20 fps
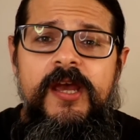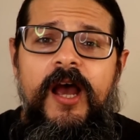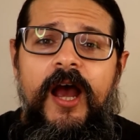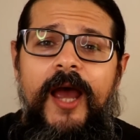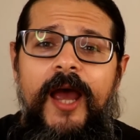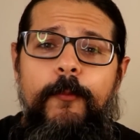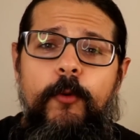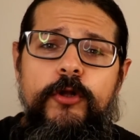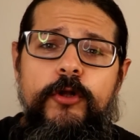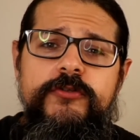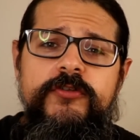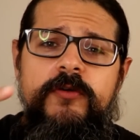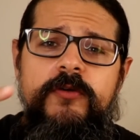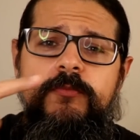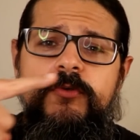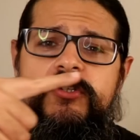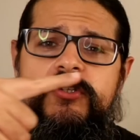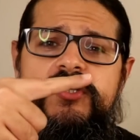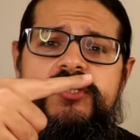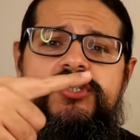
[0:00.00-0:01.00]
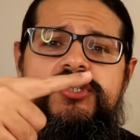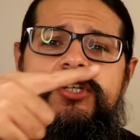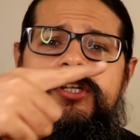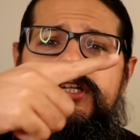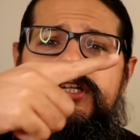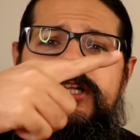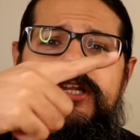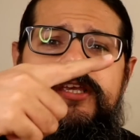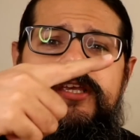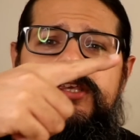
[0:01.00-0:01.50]
I'm also a
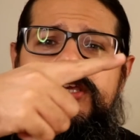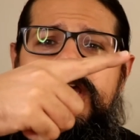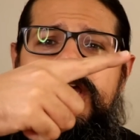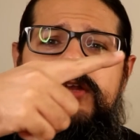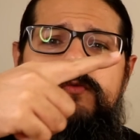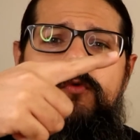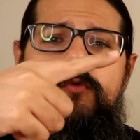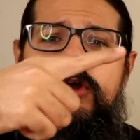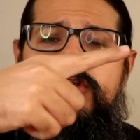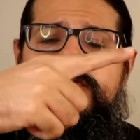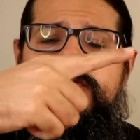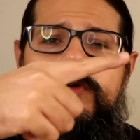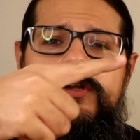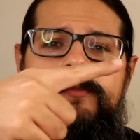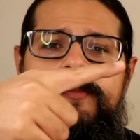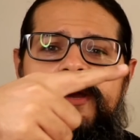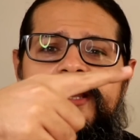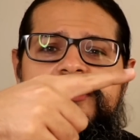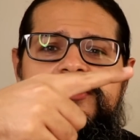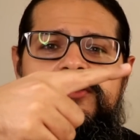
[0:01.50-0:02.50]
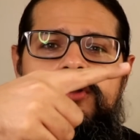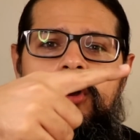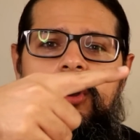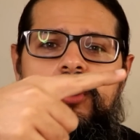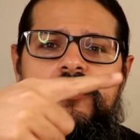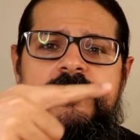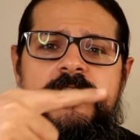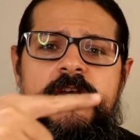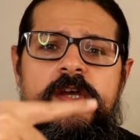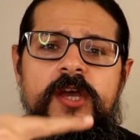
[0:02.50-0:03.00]
musician. Click here and watch one of my
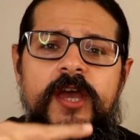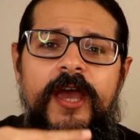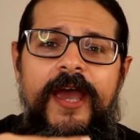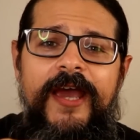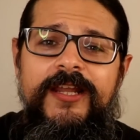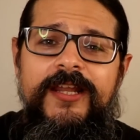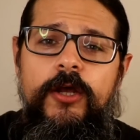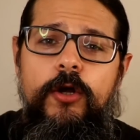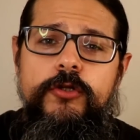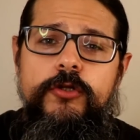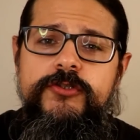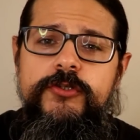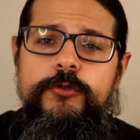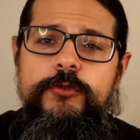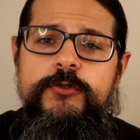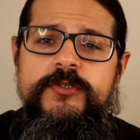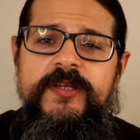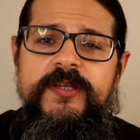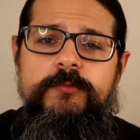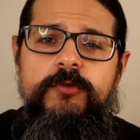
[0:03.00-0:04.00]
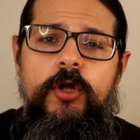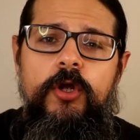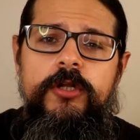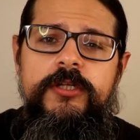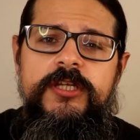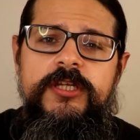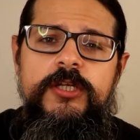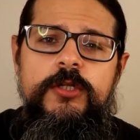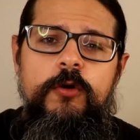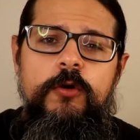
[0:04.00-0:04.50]
songs. And I also do some
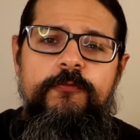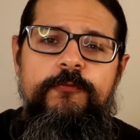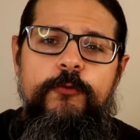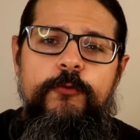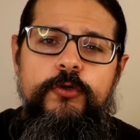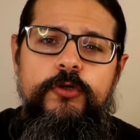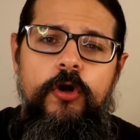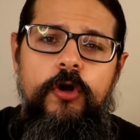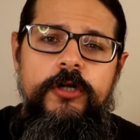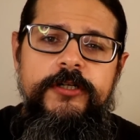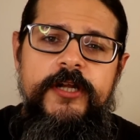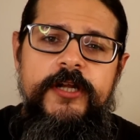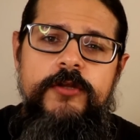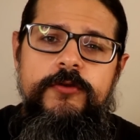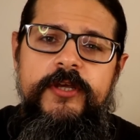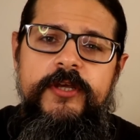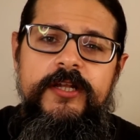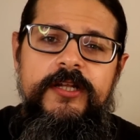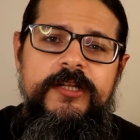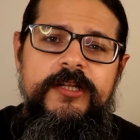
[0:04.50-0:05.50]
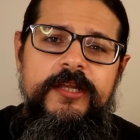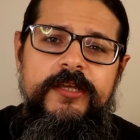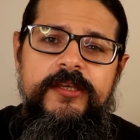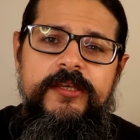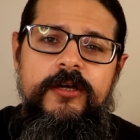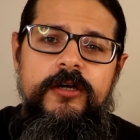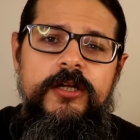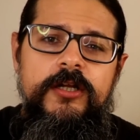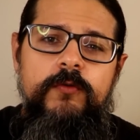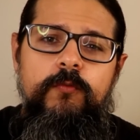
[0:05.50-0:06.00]
non-keto food content. You can click
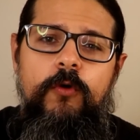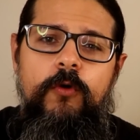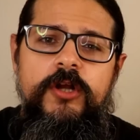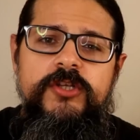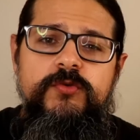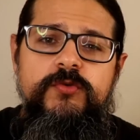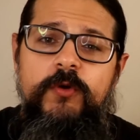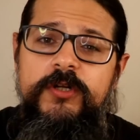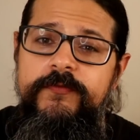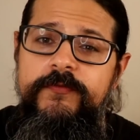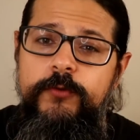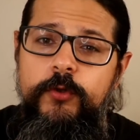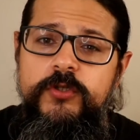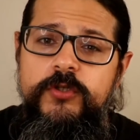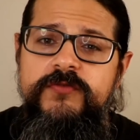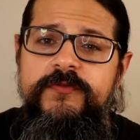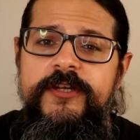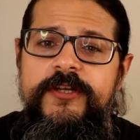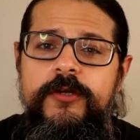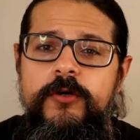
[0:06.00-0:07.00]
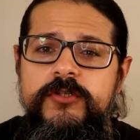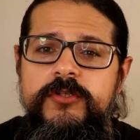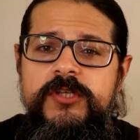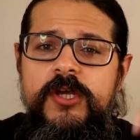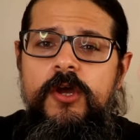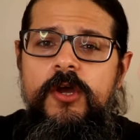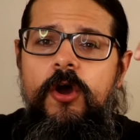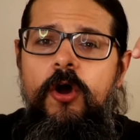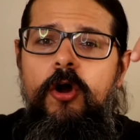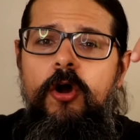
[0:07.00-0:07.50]
here and watch one of those videos,
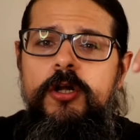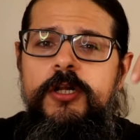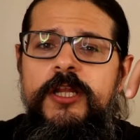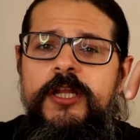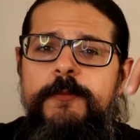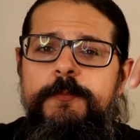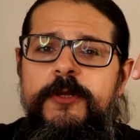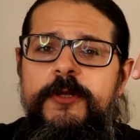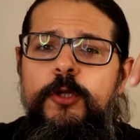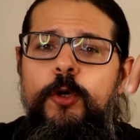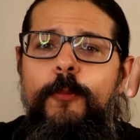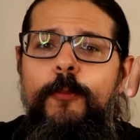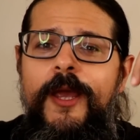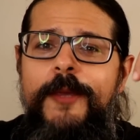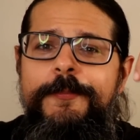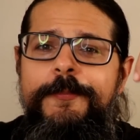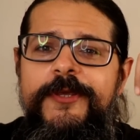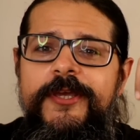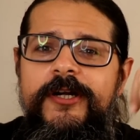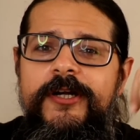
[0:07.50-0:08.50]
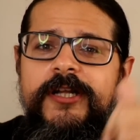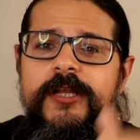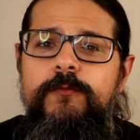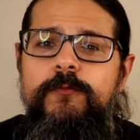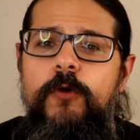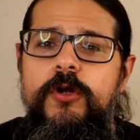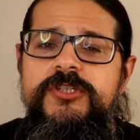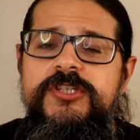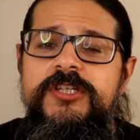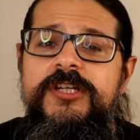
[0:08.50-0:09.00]
or click below my beard and
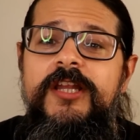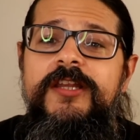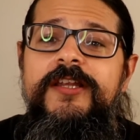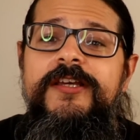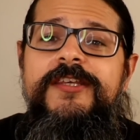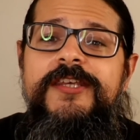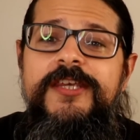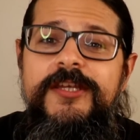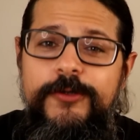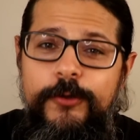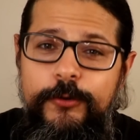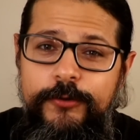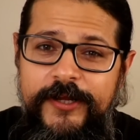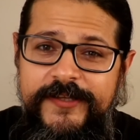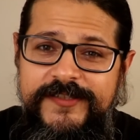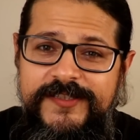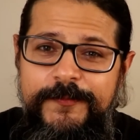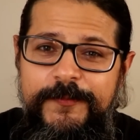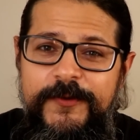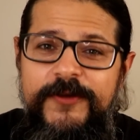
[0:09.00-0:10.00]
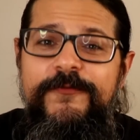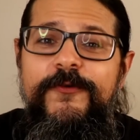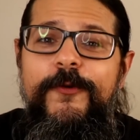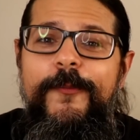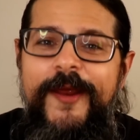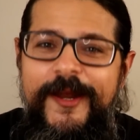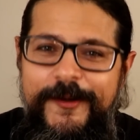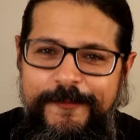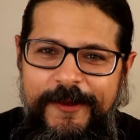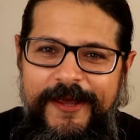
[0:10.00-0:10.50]
watch another keto recipe from
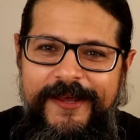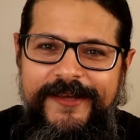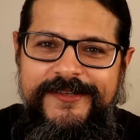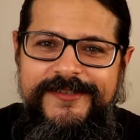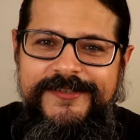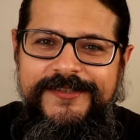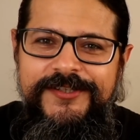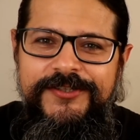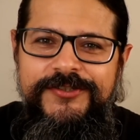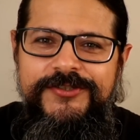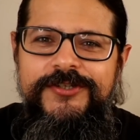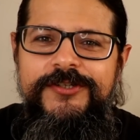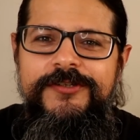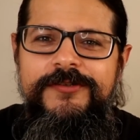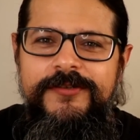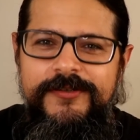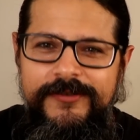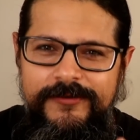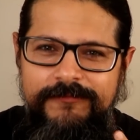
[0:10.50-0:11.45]
Headbanger's Kitchen.